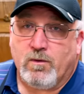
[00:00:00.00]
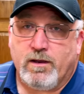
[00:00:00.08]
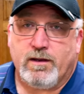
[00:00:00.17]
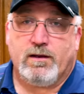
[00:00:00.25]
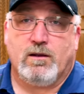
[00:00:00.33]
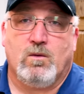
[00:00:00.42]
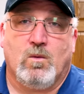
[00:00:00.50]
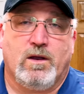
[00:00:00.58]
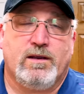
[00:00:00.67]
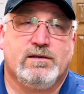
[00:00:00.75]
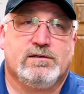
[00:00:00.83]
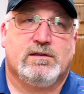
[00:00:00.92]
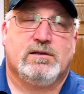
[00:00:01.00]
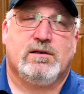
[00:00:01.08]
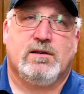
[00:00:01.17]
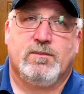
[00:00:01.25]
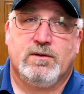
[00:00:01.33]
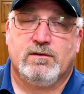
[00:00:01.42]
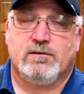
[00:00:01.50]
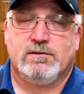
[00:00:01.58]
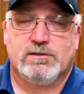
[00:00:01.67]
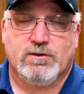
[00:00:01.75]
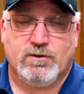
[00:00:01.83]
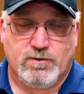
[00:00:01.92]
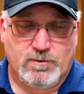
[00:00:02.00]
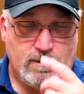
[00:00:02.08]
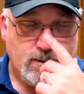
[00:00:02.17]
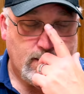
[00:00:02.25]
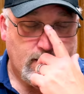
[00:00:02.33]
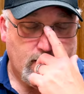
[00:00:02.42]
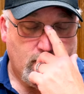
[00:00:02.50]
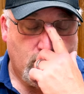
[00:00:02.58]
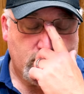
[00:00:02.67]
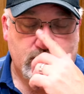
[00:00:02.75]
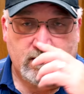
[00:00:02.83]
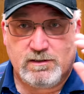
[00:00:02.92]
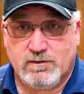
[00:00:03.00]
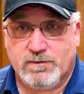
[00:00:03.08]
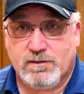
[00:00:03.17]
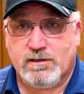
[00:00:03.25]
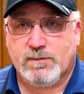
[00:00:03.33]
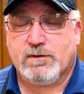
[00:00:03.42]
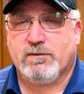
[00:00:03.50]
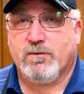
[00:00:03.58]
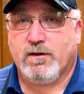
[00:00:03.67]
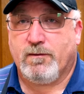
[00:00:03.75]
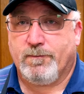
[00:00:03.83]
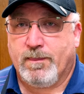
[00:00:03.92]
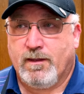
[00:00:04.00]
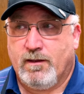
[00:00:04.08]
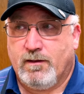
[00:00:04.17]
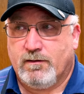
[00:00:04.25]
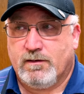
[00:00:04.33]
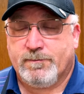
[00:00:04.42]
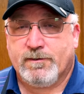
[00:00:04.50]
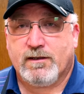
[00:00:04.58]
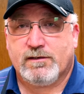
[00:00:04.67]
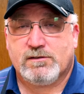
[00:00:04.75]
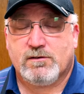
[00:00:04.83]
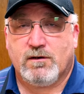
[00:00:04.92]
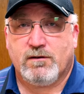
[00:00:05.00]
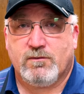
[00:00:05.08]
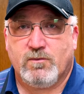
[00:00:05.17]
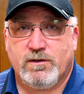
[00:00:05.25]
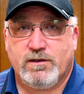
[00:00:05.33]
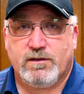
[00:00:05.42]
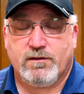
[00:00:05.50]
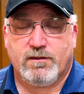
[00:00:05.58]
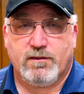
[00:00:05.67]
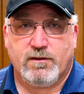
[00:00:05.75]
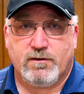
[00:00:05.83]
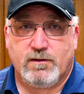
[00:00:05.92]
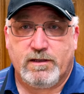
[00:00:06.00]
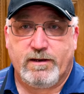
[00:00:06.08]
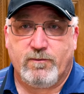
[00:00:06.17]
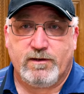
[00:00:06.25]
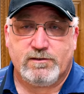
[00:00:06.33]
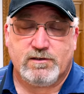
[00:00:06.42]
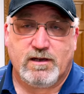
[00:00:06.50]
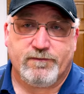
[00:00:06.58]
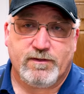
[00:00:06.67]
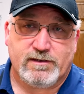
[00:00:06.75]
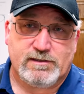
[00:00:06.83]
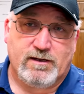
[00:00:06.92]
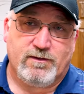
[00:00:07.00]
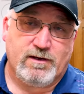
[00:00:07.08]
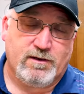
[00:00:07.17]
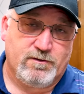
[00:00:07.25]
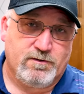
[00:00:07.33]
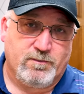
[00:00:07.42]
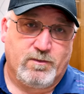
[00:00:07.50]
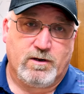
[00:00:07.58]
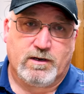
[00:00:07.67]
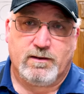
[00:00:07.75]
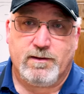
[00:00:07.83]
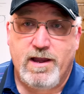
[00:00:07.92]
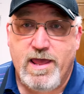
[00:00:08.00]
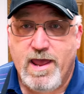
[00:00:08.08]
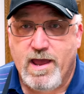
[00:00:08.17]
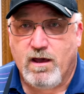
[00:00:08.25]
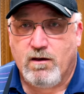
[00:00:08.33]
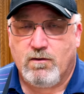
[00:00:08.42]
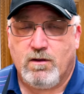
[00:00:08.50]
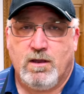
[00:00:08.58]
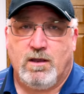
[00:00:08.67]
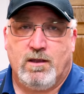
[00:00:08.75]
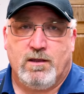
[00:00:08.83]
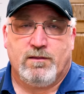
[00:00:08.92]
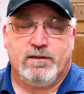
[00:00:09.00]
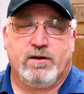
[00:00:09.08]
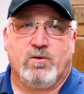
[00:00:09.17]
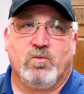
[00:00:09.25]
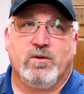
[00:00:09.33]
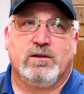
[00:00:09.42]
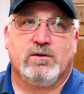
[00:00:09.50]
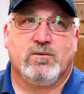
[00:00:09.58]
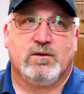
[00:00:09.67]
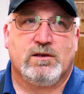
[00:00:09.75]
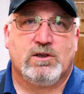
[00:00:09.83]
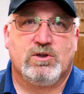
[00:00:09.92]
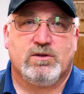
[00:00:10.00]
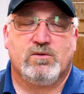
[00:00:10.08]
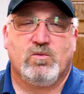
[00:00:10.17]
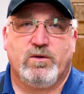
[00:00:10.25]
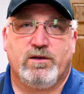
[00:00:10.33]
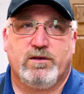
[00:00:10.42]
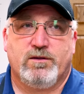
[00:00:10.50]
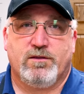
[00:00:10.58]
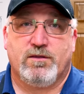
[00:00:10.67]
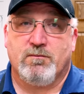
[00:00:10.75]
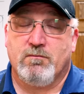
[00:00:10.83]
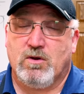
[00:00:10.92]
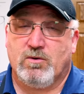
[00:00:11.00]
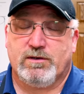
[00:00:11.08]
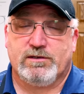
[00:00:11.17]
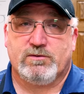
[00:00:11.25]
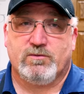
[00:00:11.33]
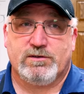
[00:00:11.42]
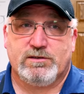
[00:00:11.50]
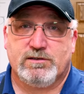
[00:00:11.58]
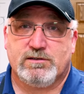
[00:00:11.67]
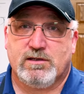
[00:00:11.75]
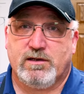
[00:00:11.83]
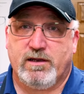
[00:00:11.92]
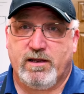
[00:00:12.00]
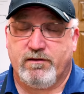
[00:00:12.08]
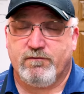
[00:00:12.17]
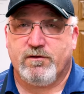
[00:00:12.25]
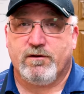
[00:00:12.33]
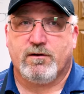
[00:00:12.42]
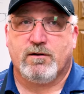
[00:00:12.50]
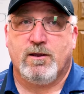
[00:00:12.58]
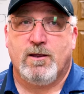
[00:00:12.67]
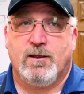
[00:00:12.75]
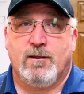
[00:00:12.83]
why is the Nippon so, what's the deal with the Nippon? Well, Nippon got started with their lightweight shaft. That's how they entered the market. Now, they're really, really good with the Modus, which is the heavier